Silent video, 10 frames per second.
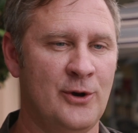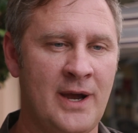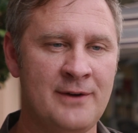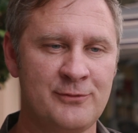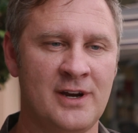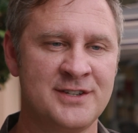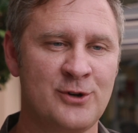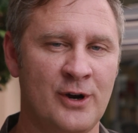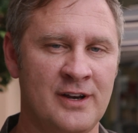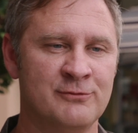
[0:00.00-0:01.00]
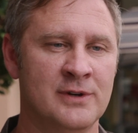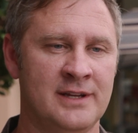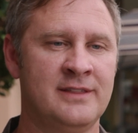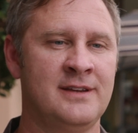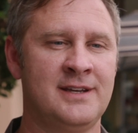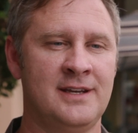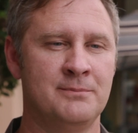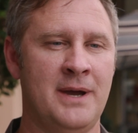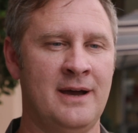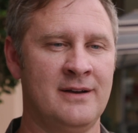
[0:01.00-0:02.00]
After I started really thinking
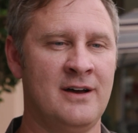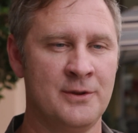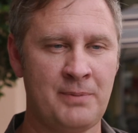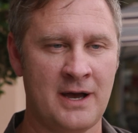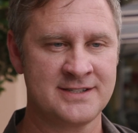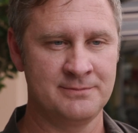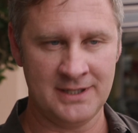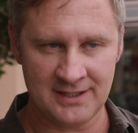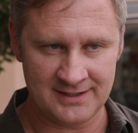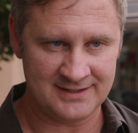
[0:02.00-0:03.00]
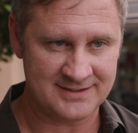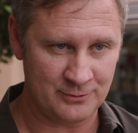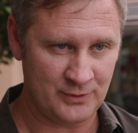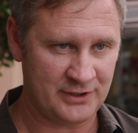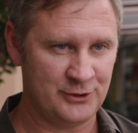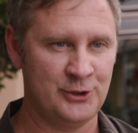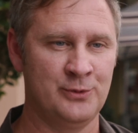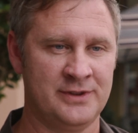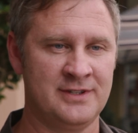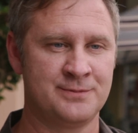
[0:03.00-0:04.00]
about all the possibilities that we could
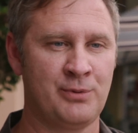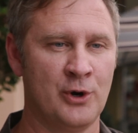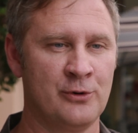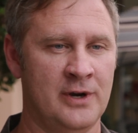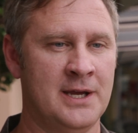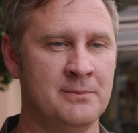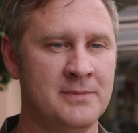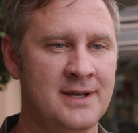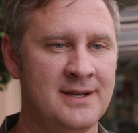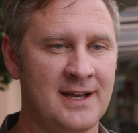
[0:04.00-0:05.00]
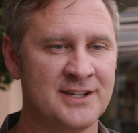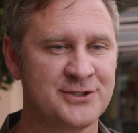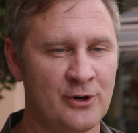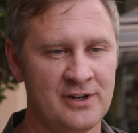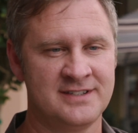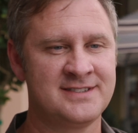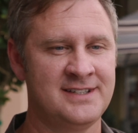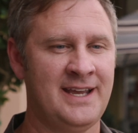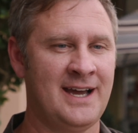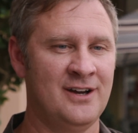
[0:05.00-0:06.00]
do with this program, I started to
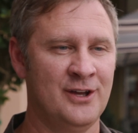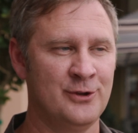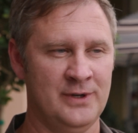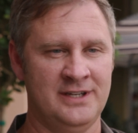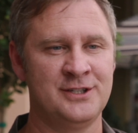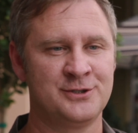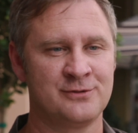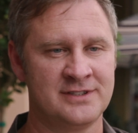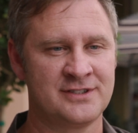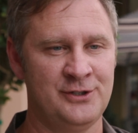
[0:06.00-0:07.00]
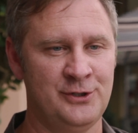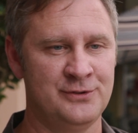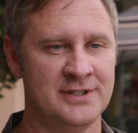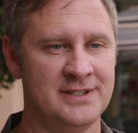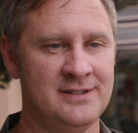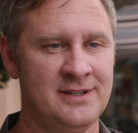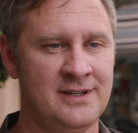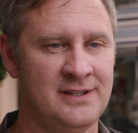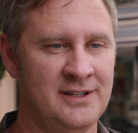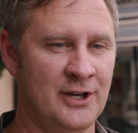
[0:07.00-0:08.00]
see how other industries could use it.
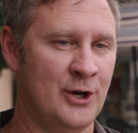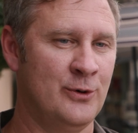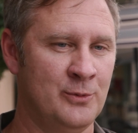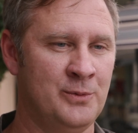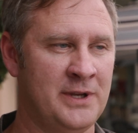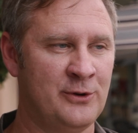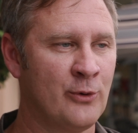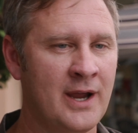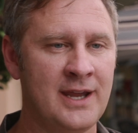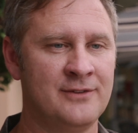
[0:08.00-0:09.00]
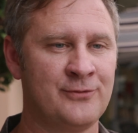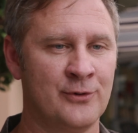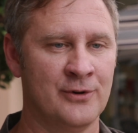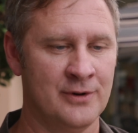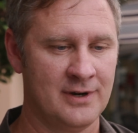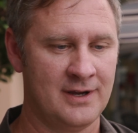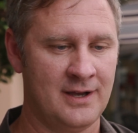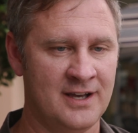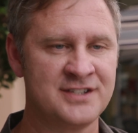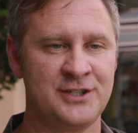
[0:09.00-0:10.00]
You know, it would be great for
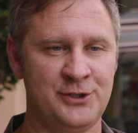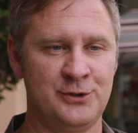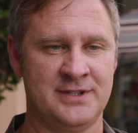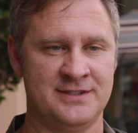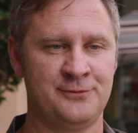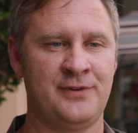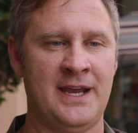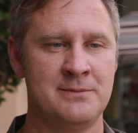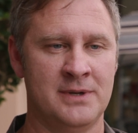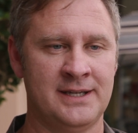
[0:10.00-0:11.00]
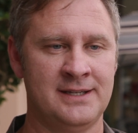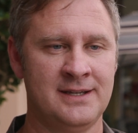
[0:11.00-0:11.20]
us to use as a family,